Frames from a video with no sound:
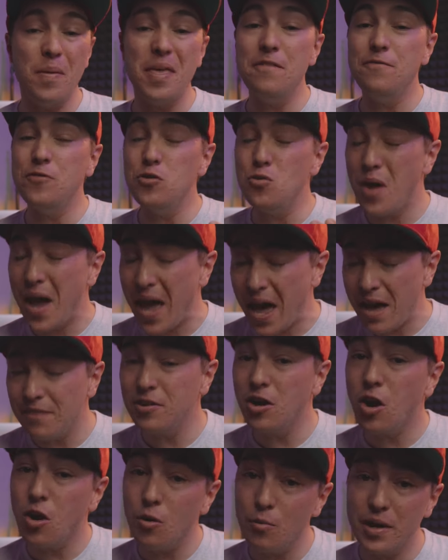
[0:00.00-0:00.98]
if you
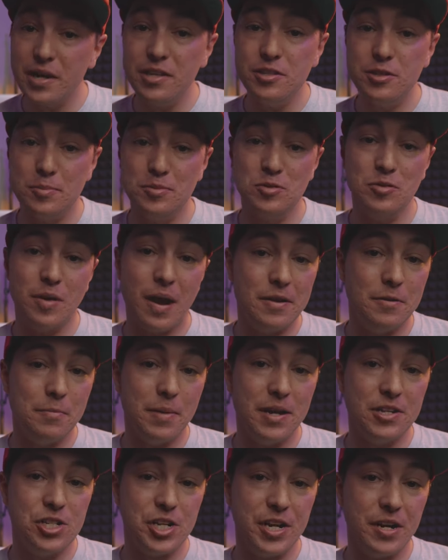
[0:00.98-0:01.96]
haven't already subscribed to
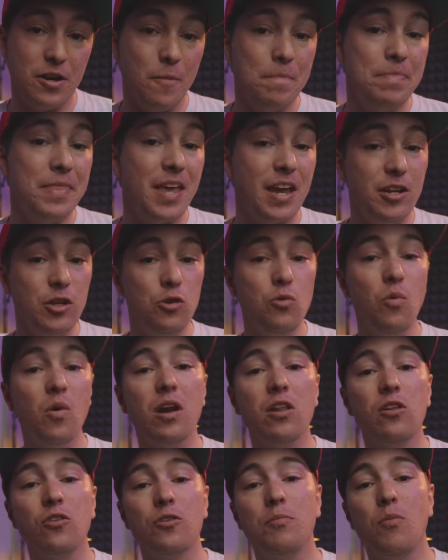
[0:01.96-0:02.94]
my channel and you
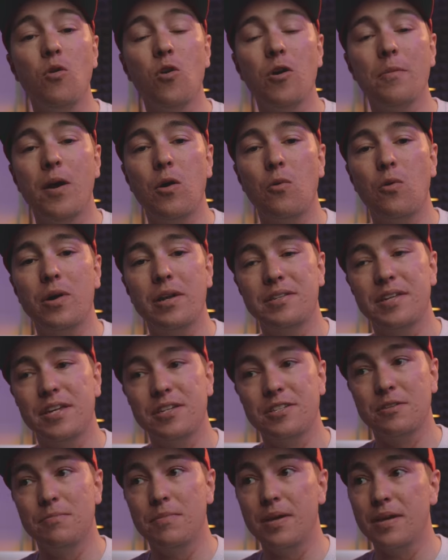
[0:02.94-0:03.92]
wanna learn more about what it
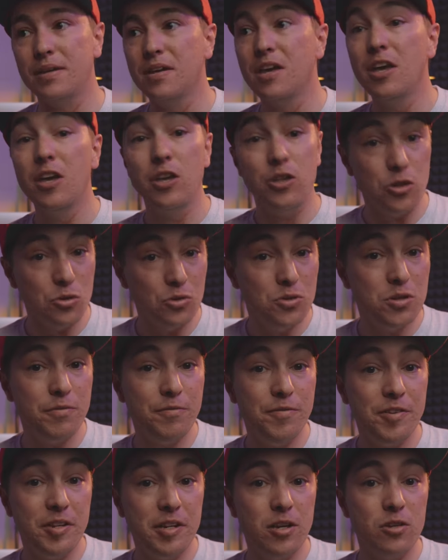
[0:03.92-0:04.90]
takes to make
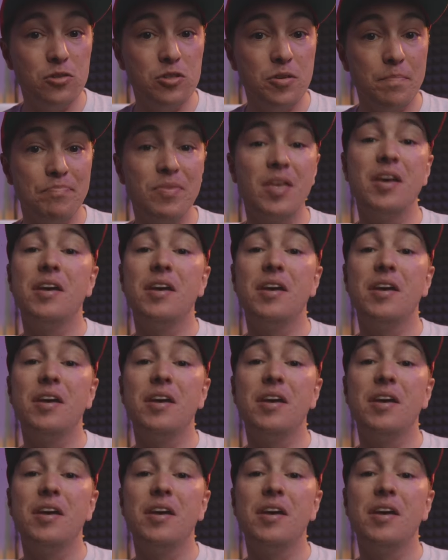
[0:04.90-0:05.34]
YouTube videos,